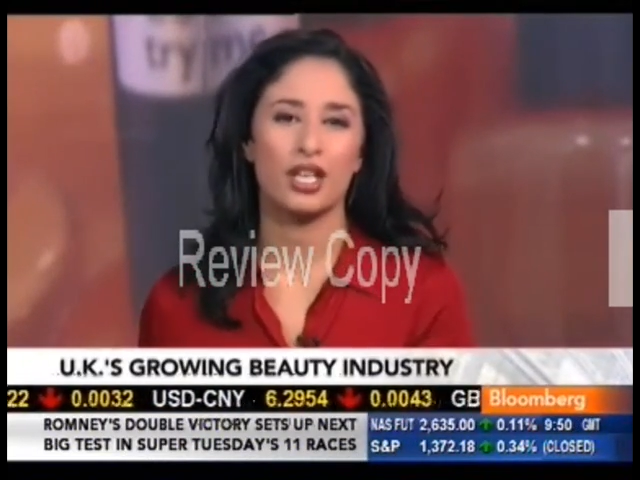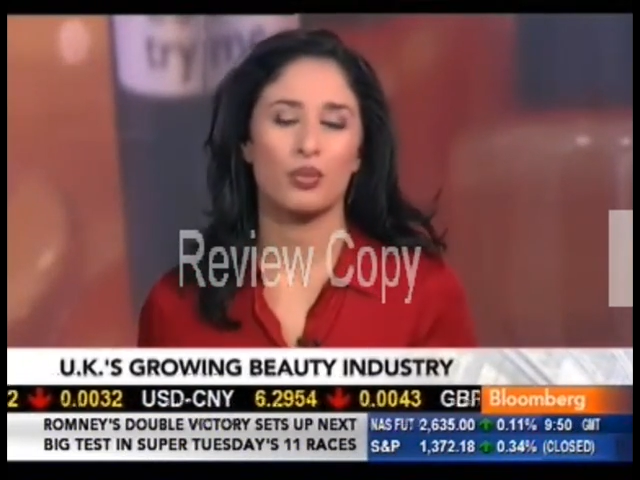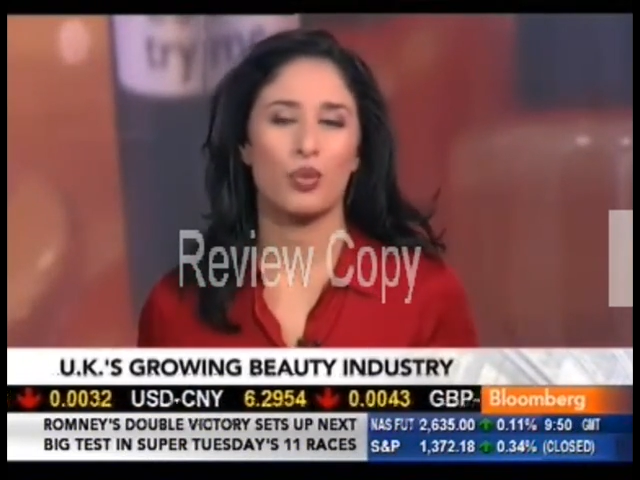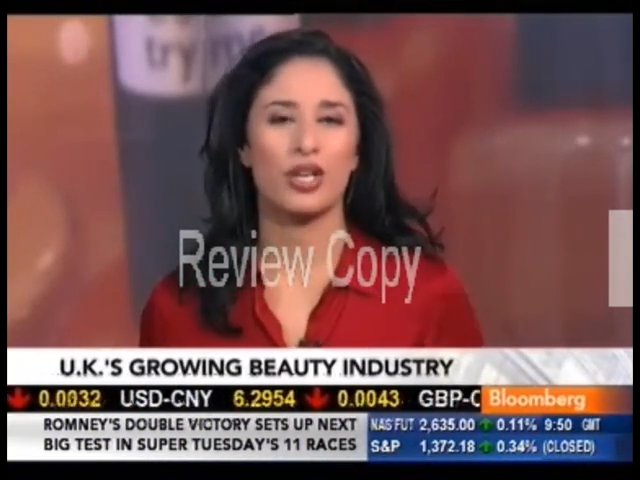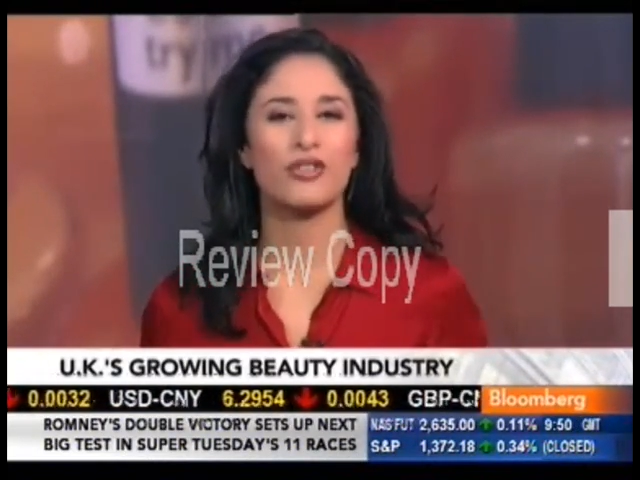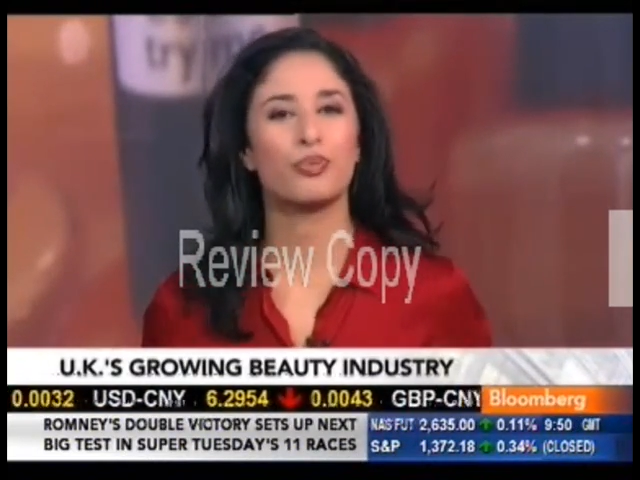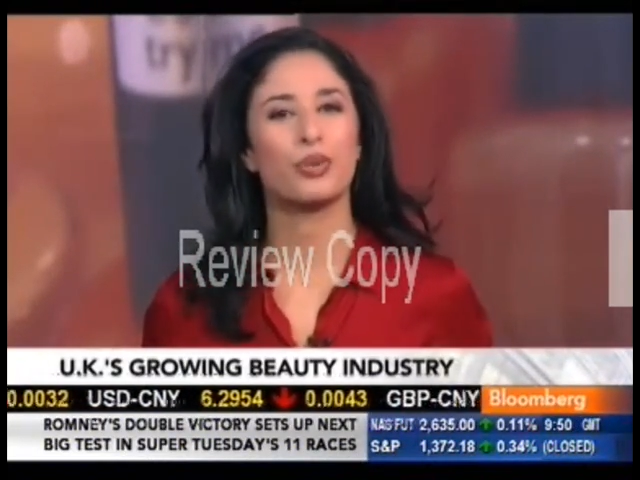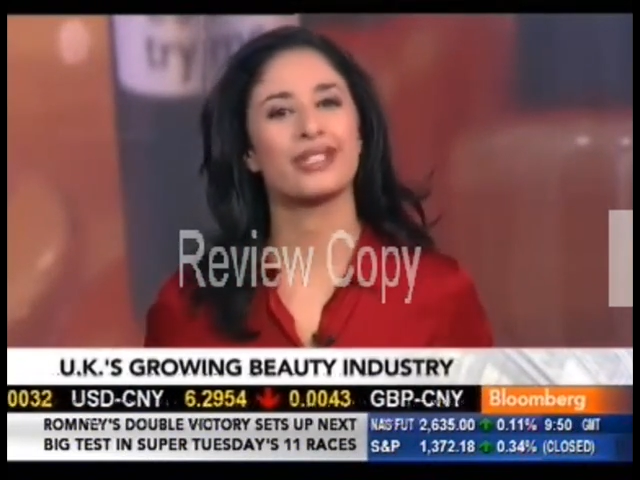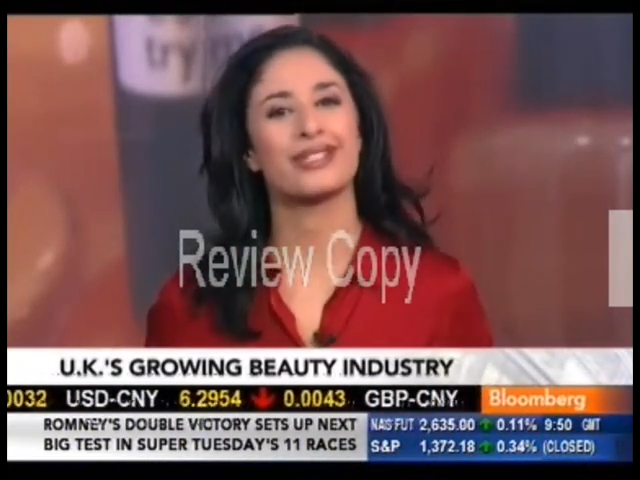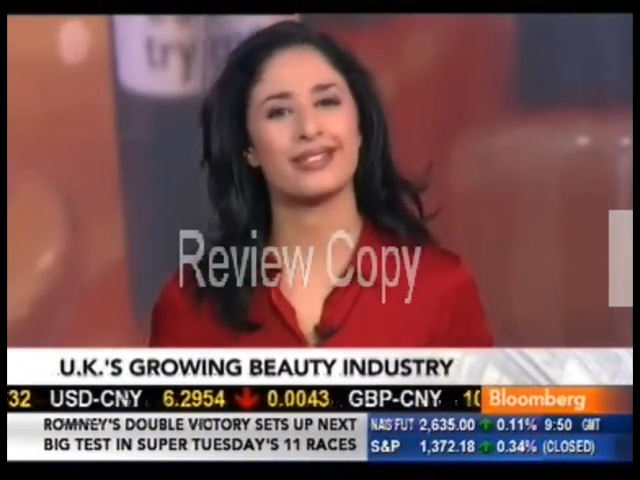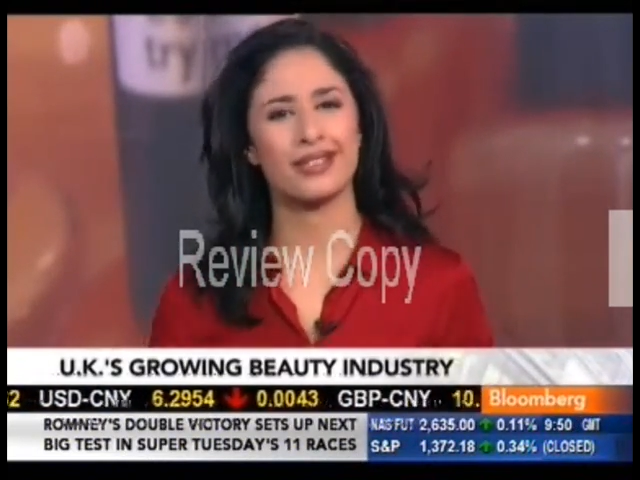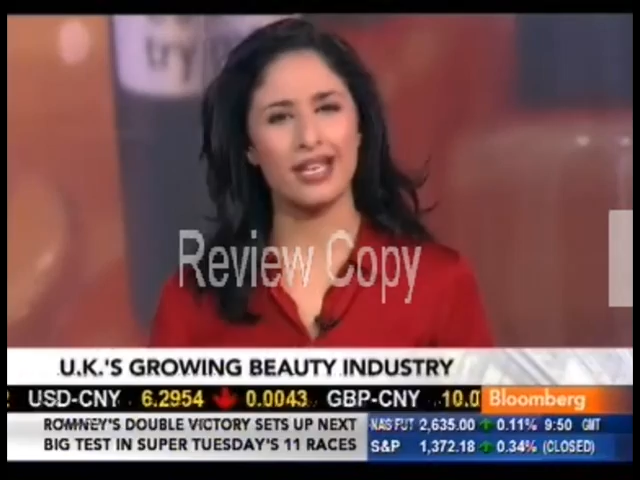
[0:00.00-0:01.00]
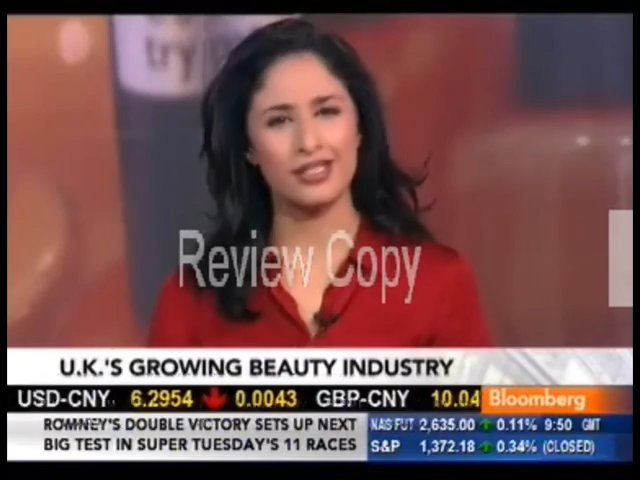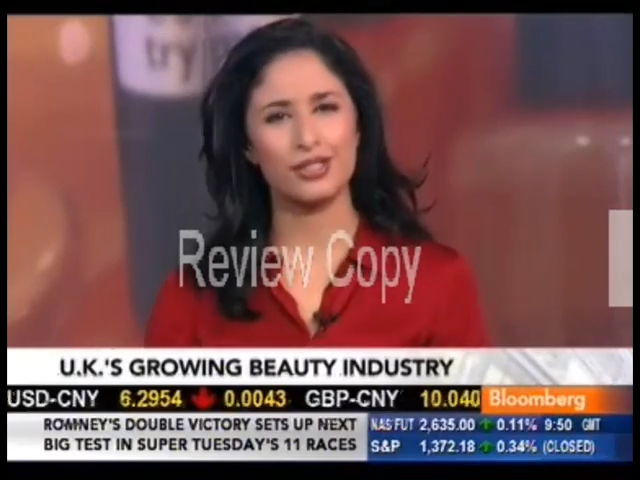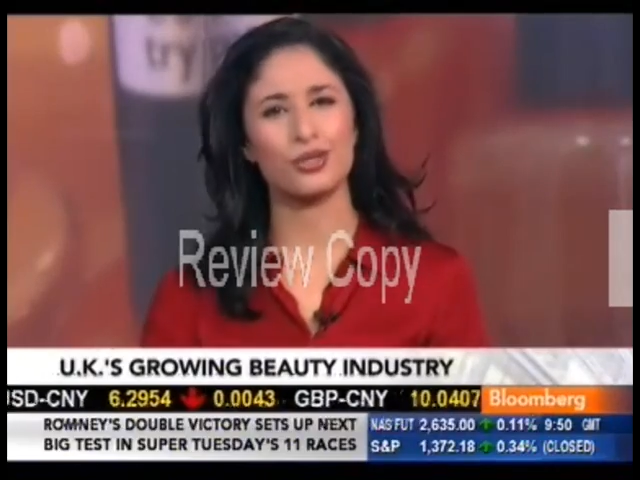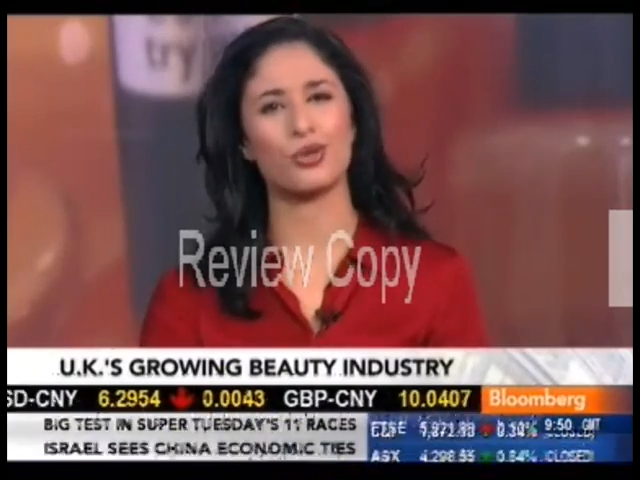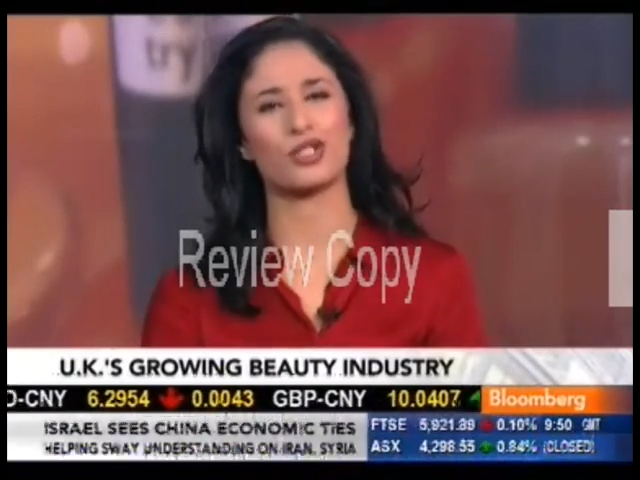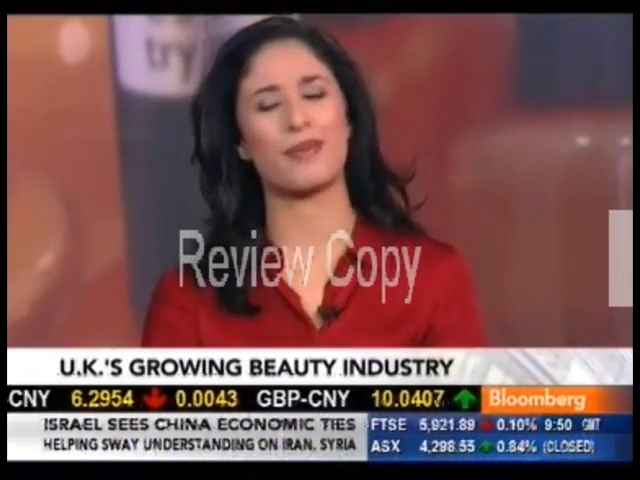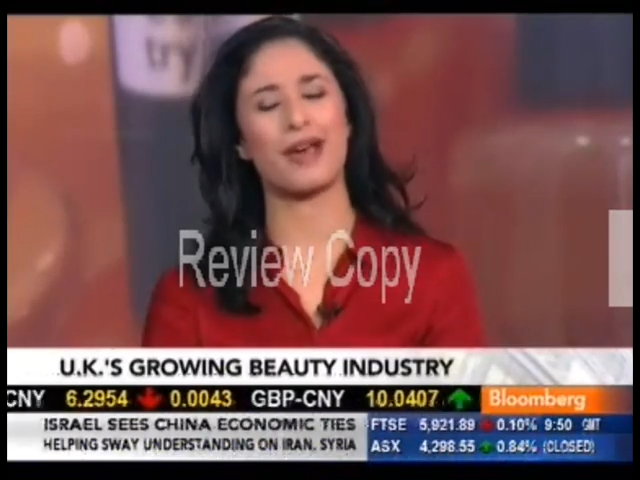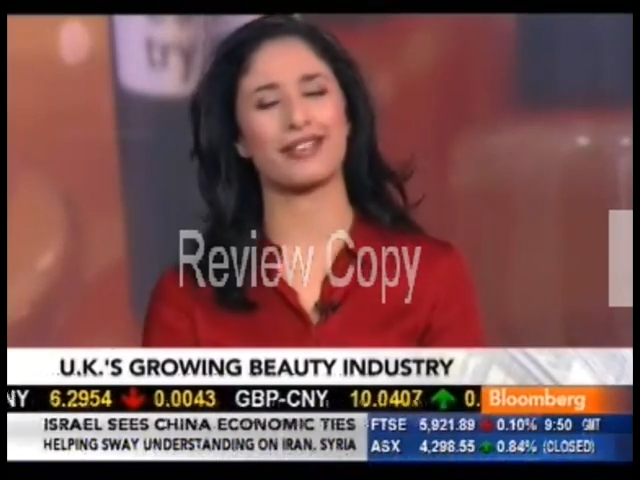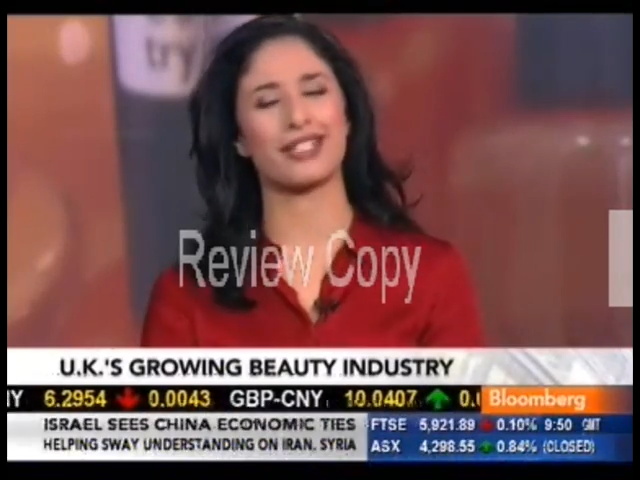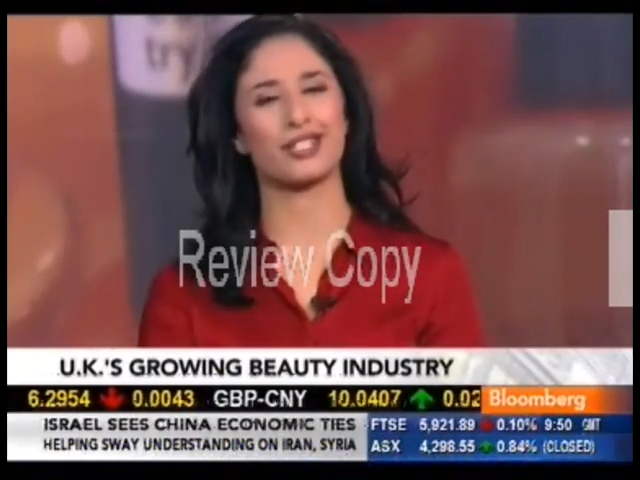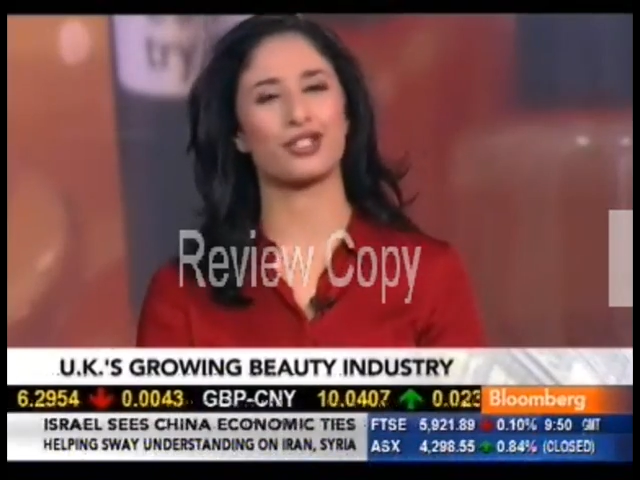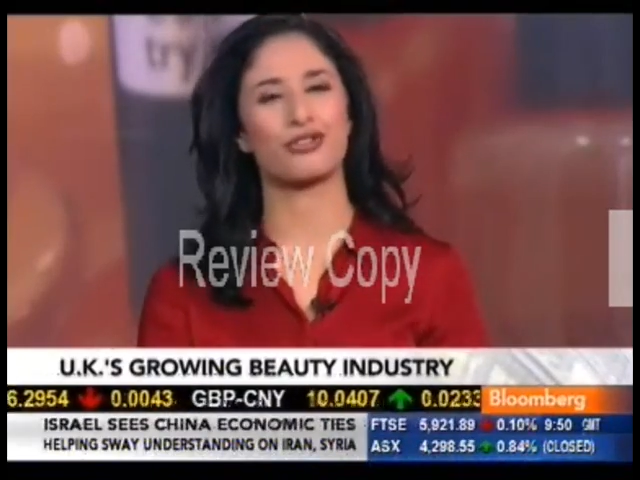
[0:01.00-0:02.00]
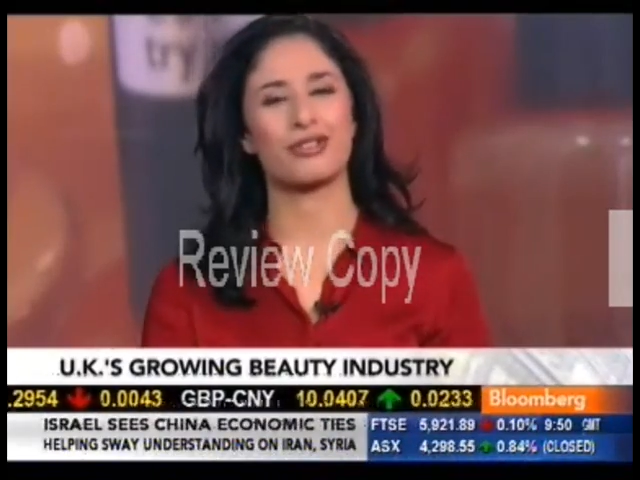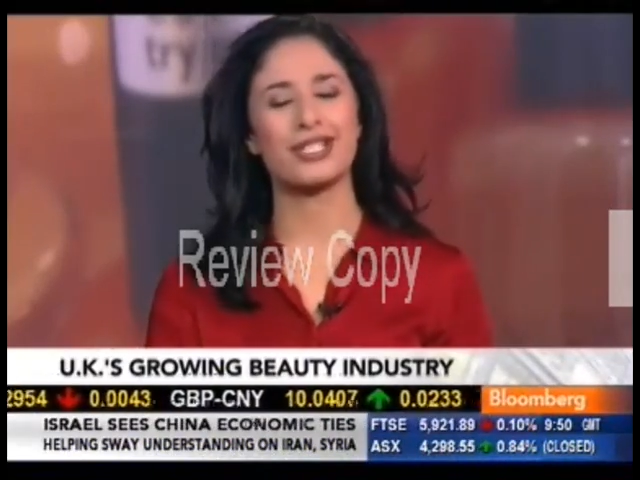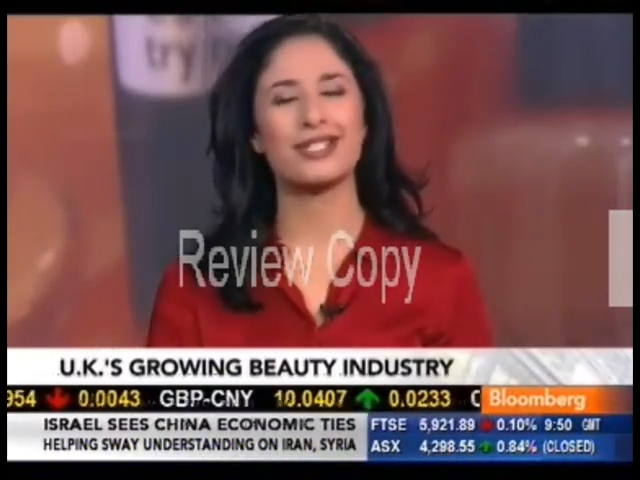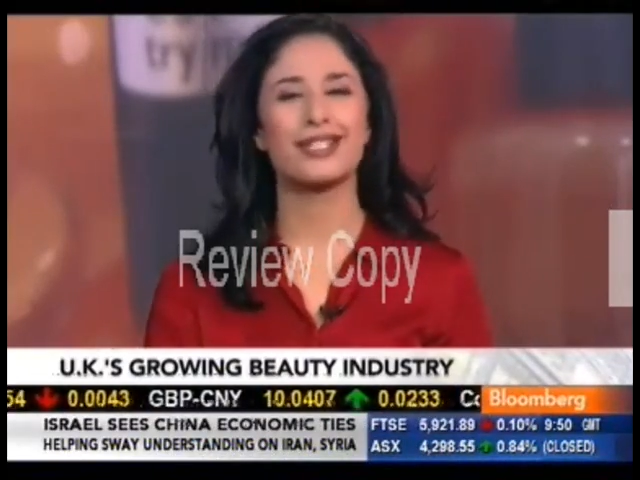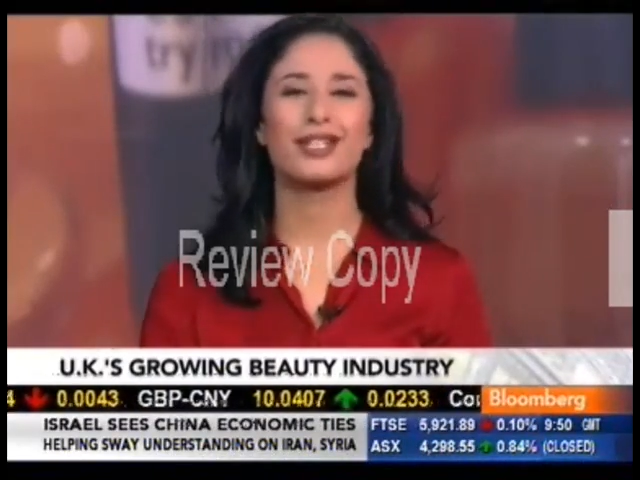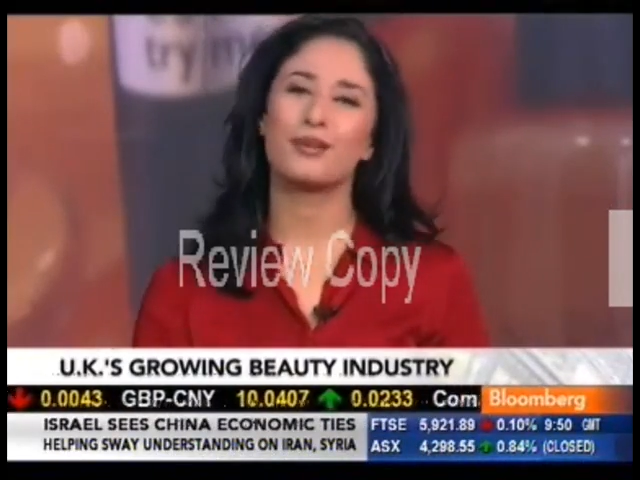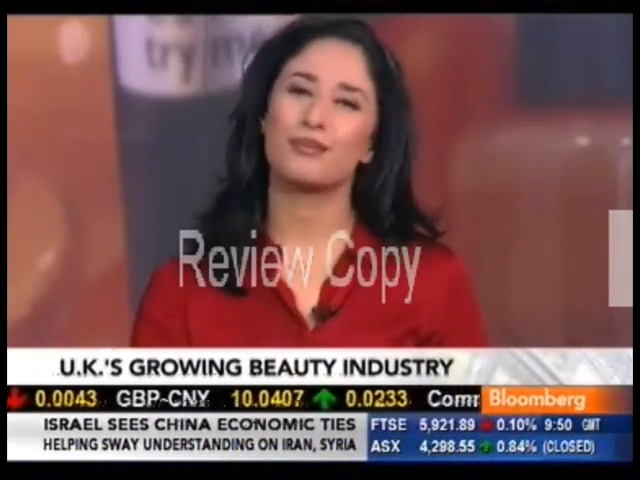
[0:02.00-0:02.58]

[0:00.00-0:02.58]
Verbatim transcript: in one of Britain's less talked about industries,